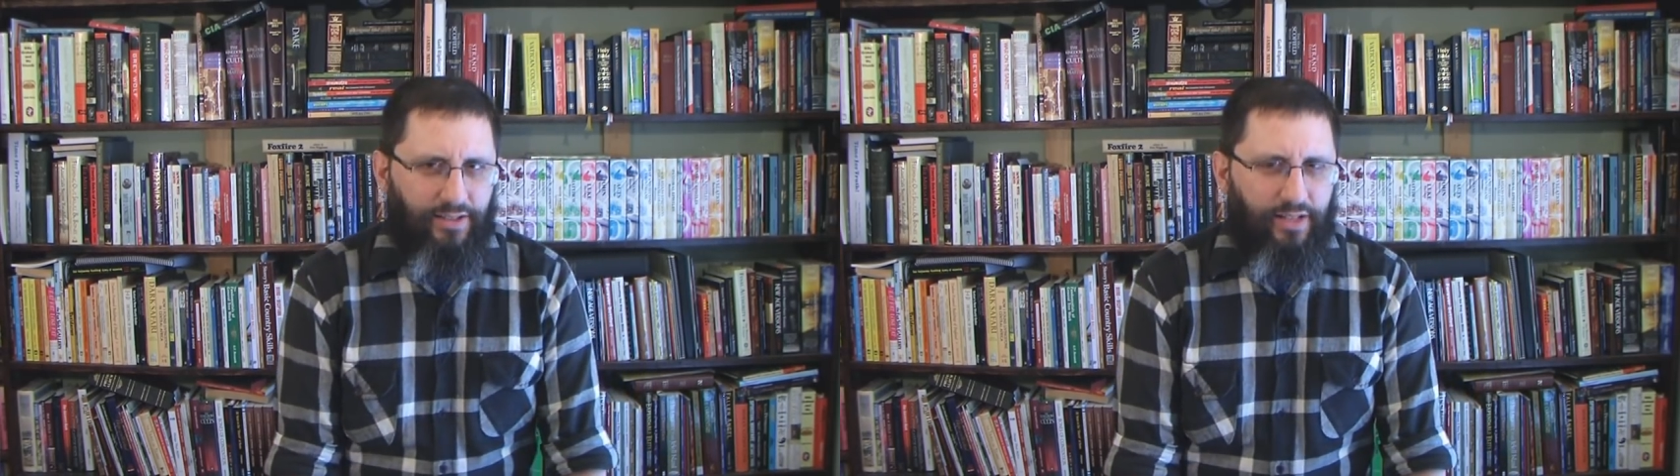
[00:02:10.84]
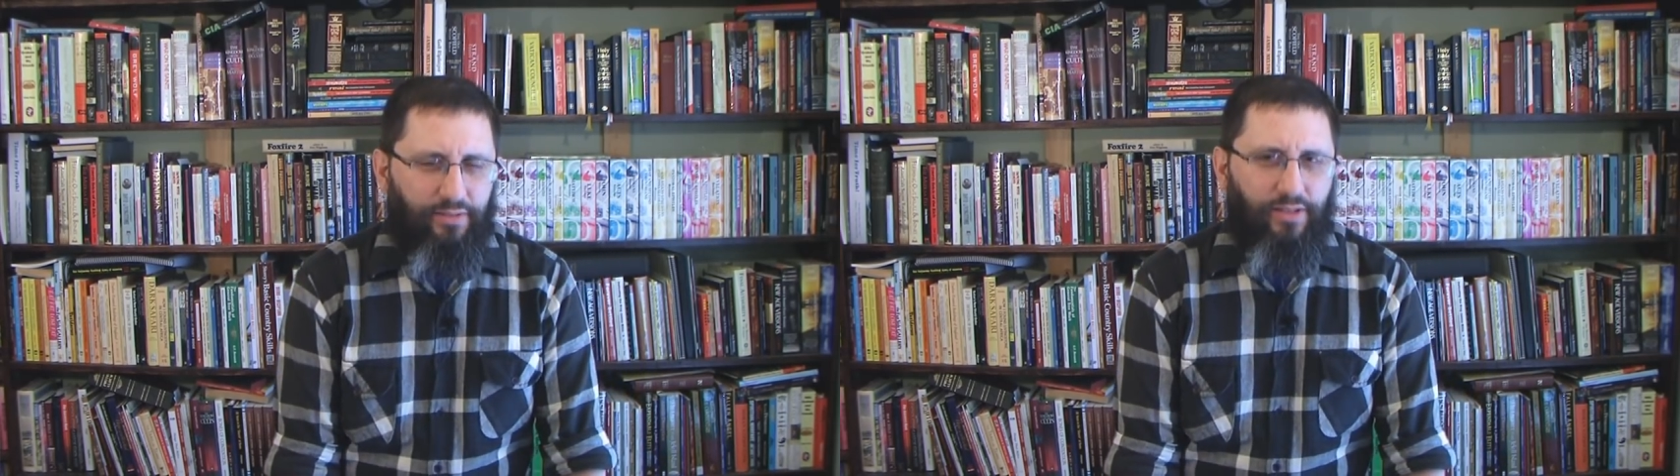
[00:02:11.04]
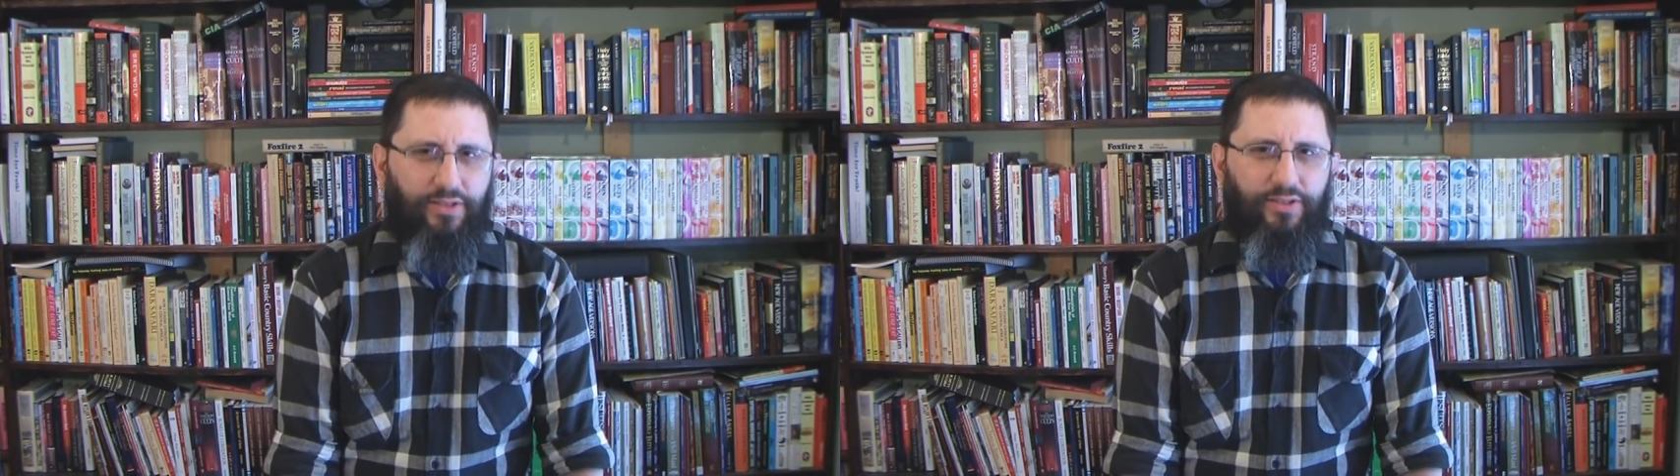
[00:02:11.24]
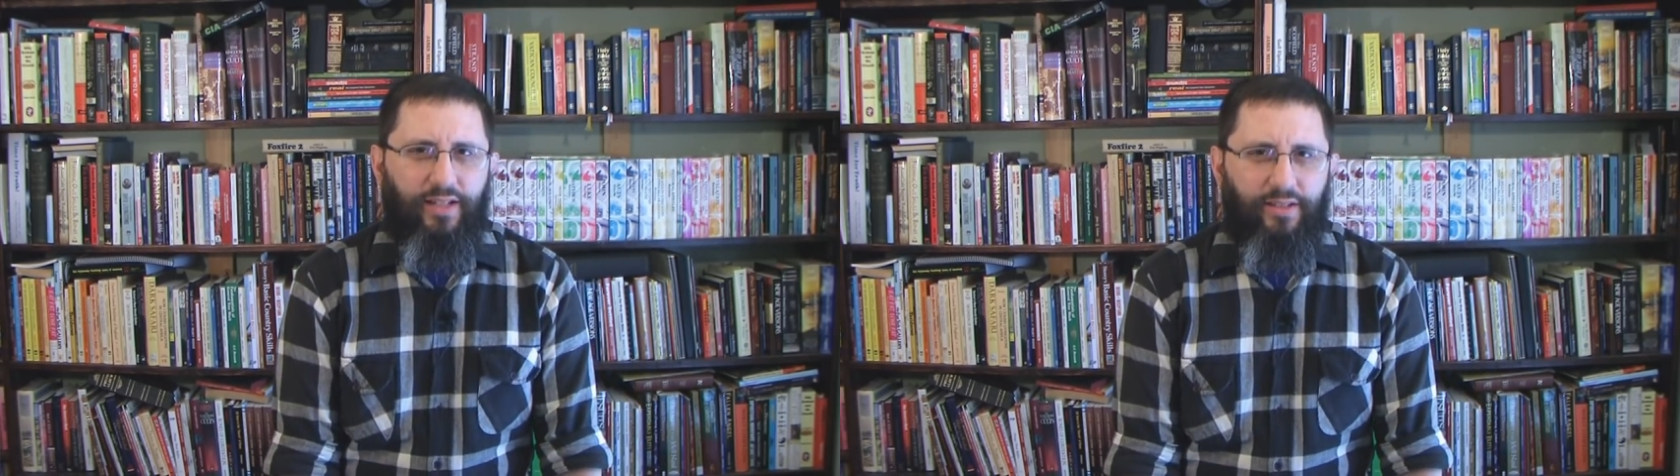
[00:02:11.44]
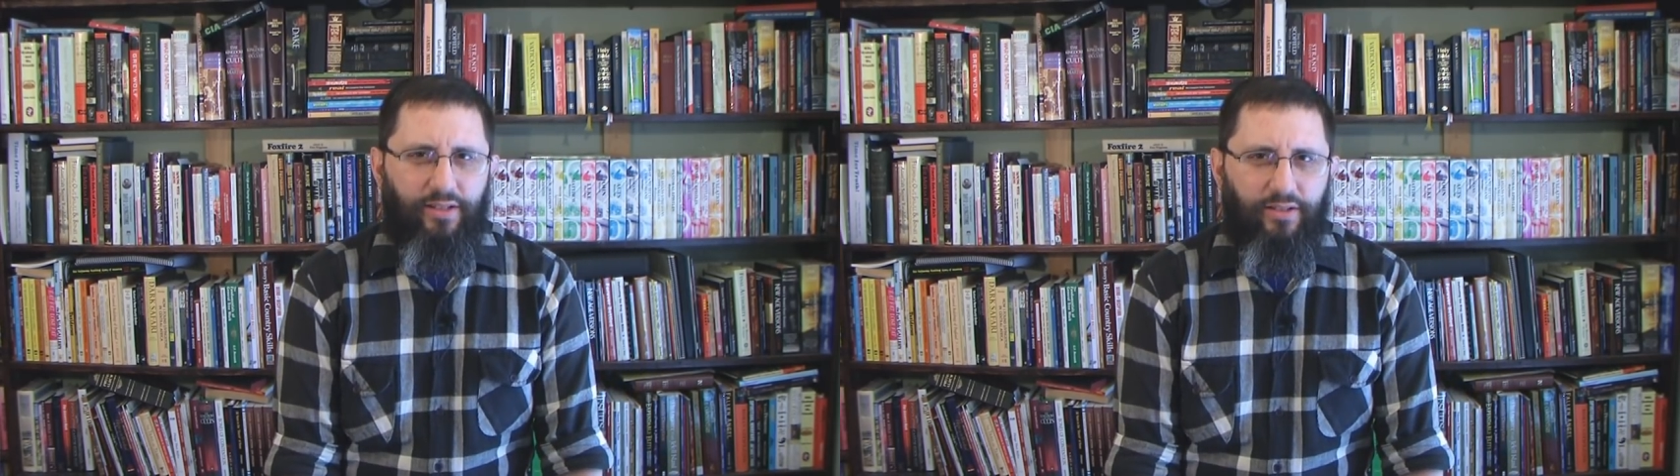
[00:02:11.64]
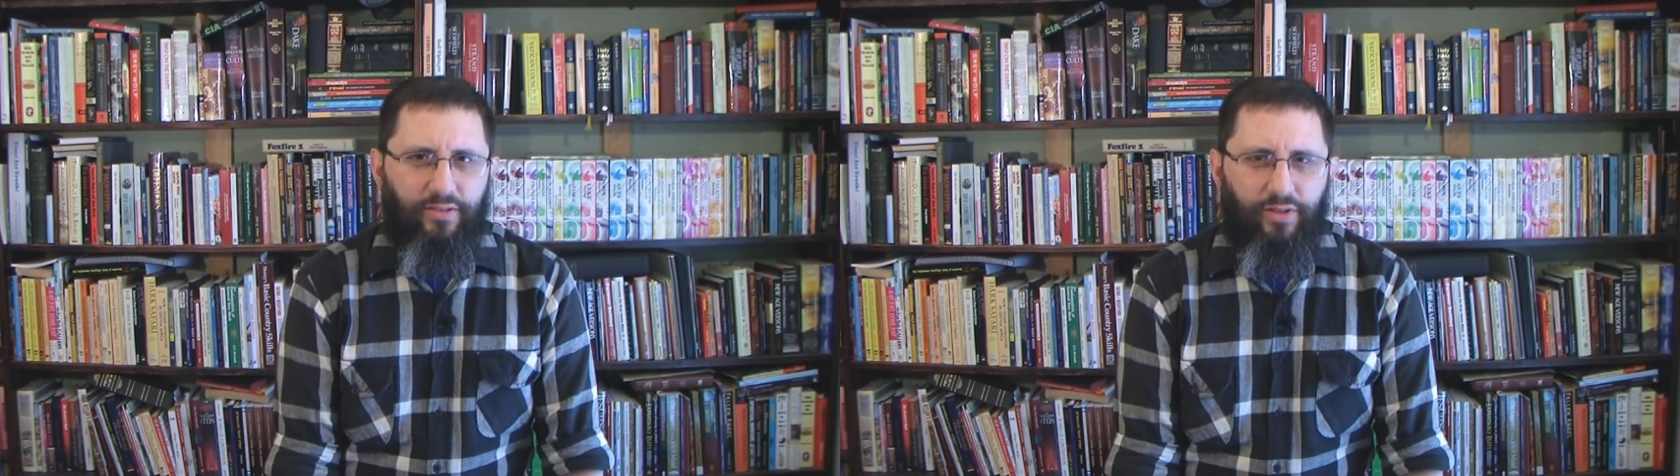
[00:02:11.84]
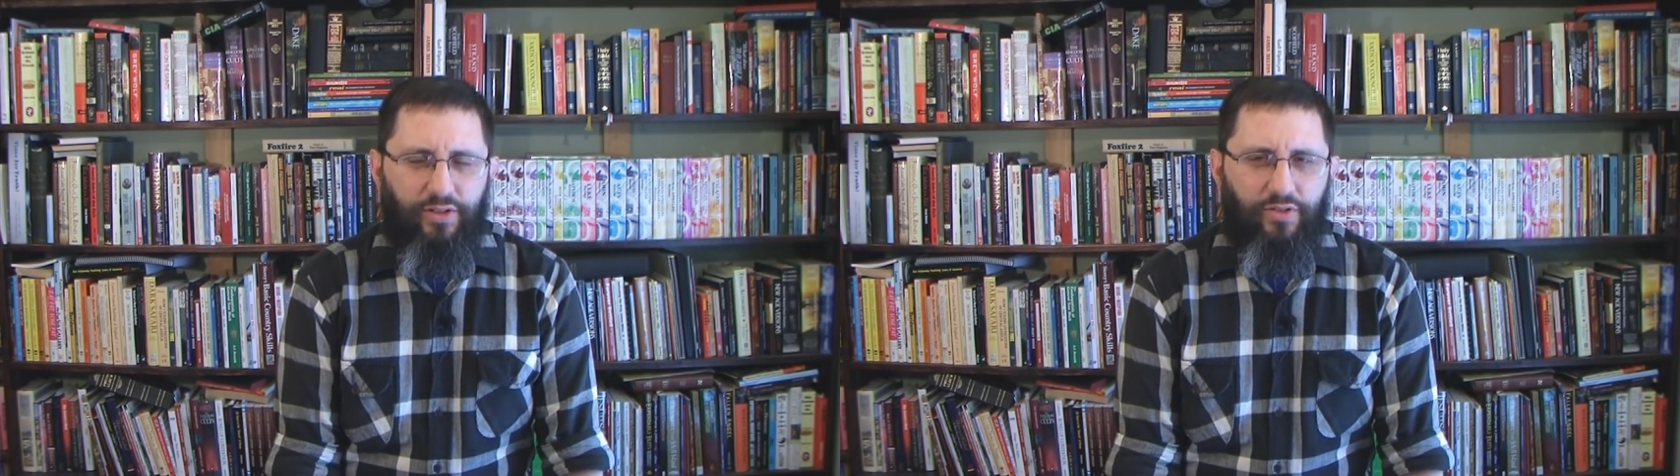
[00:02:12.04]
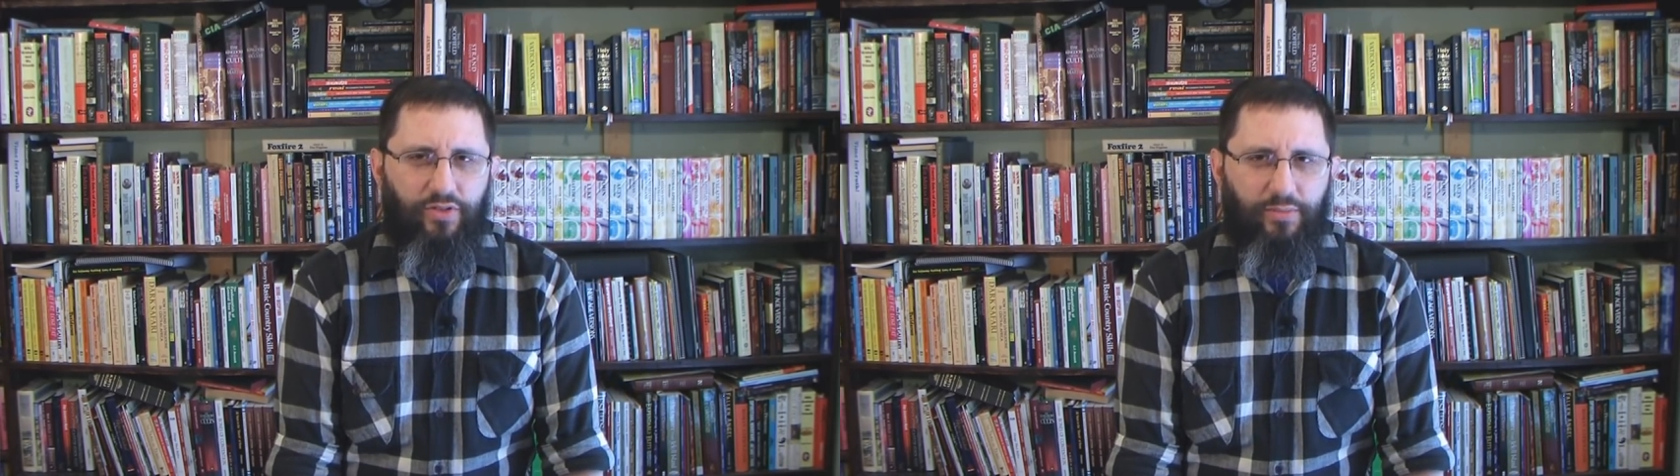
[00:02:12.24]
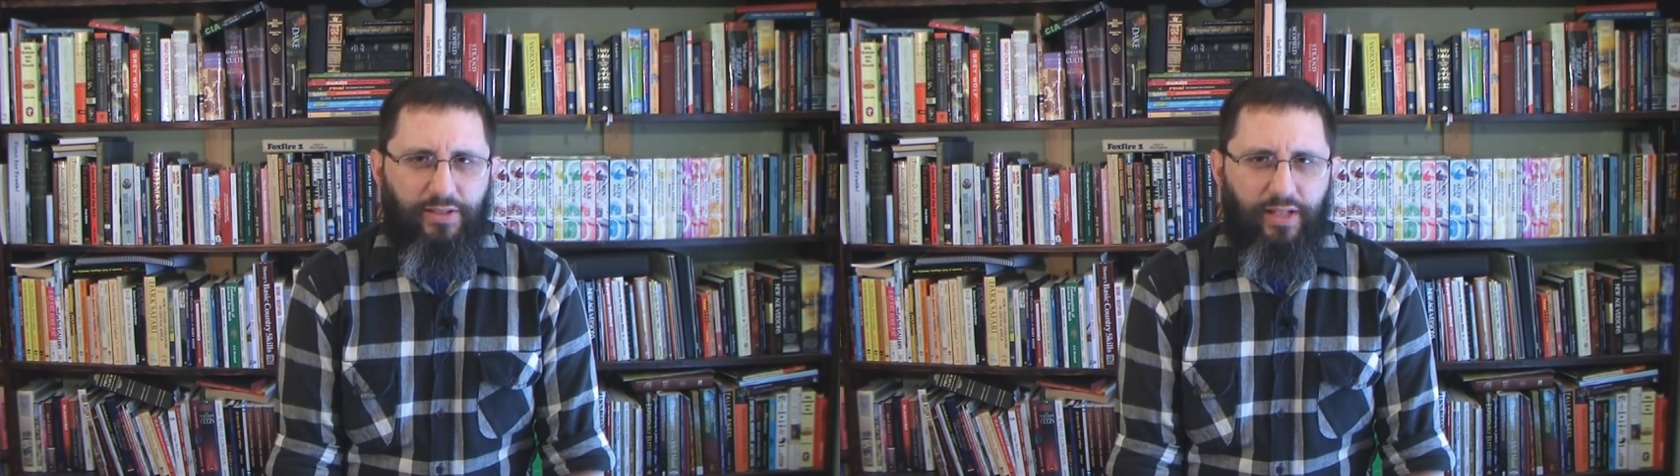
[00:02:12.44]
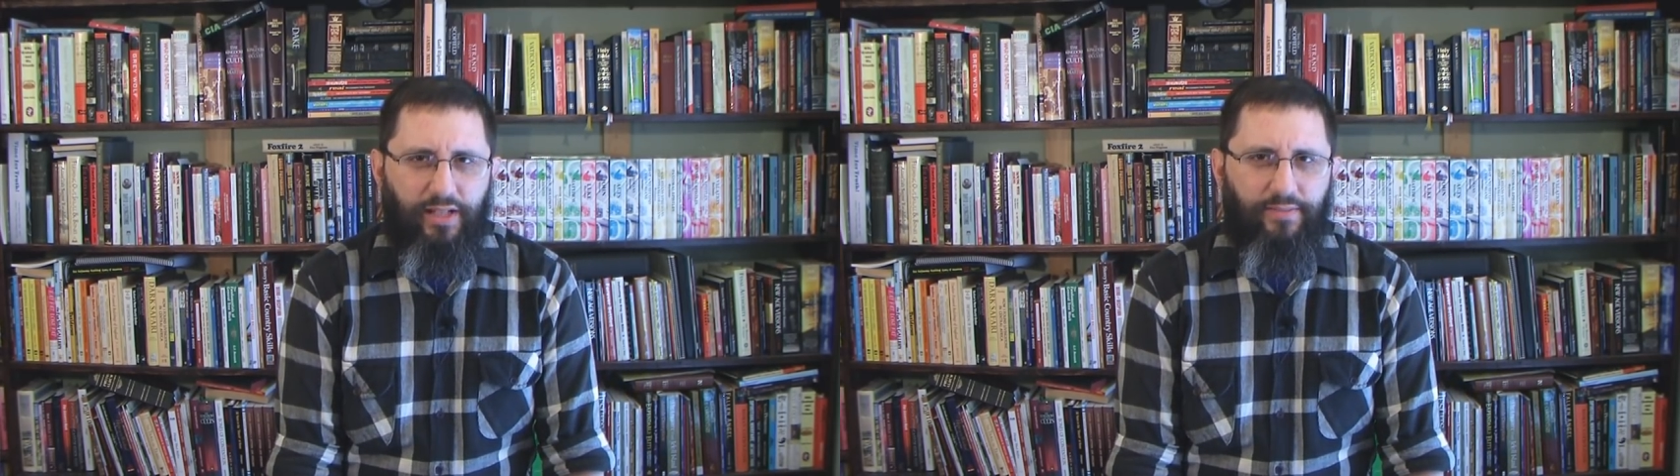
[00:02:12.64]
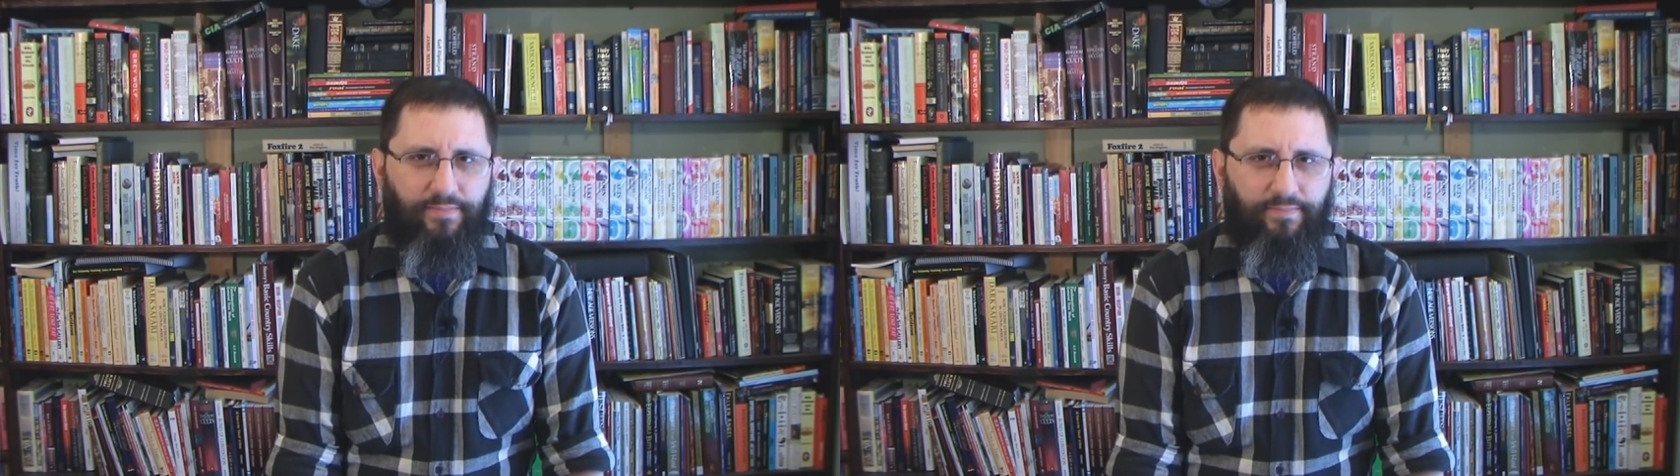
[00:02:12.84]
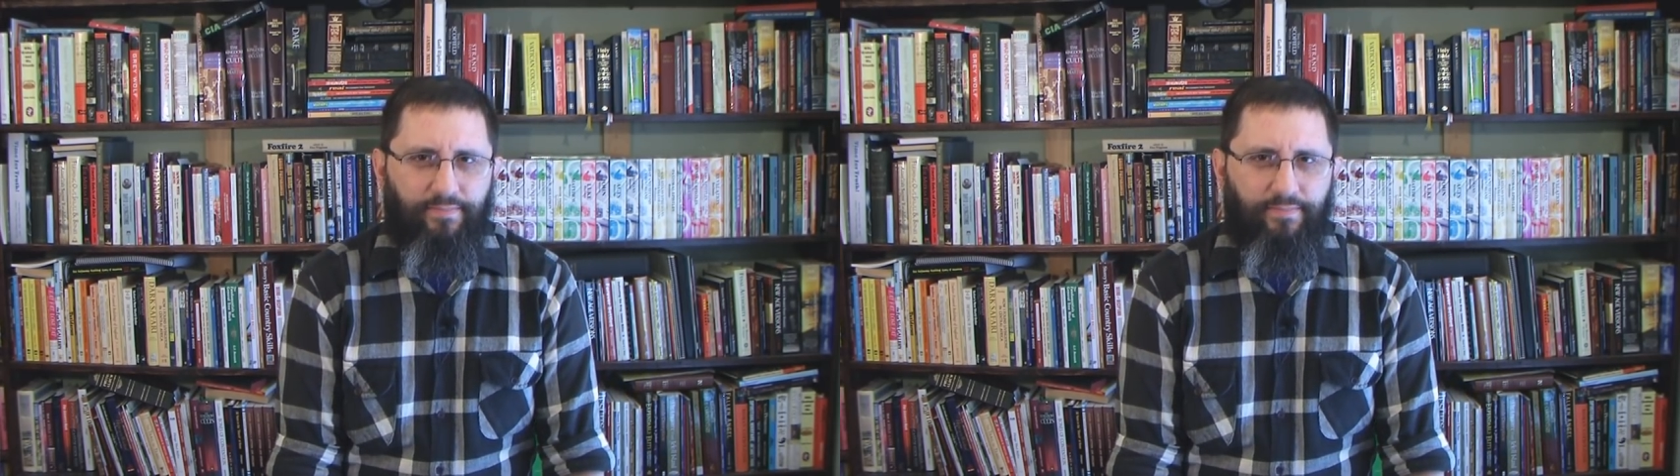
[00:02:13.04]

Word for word: Is that really a stand that a Christian should be taking?